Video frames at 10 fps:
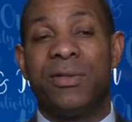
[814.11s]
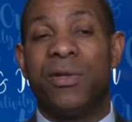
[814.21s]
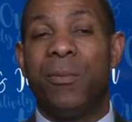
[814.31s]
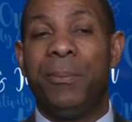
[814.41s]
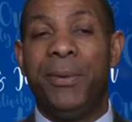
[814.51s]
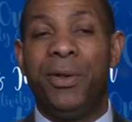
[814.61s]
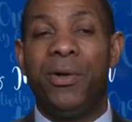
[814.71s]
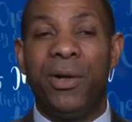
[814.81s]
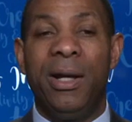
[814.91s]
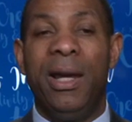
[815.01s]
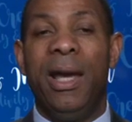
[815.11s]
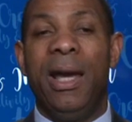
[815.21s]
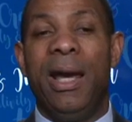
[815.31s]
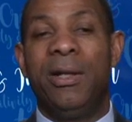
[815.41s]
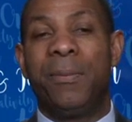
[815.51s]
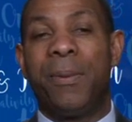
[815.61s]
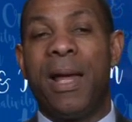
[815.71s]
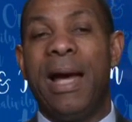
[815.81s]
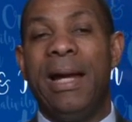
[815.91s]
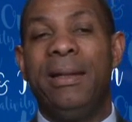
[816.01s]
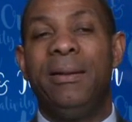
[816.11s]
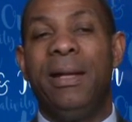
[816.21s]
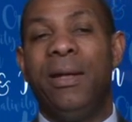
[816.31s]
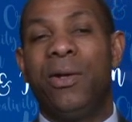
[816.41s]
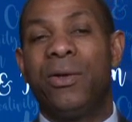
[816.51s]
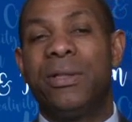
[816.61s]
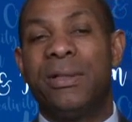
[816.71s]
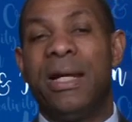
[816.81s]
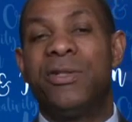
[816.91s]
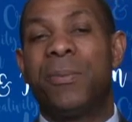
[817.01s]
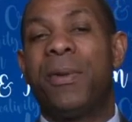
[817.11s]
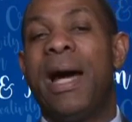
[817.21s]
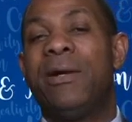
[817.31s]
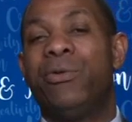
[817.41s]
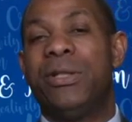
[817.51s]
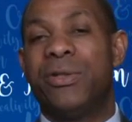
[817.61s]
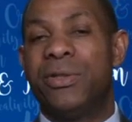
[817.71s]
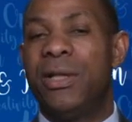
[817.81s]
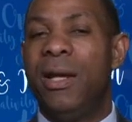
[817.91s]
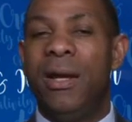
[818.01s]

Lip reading: So pure and applied, in early stage applied research.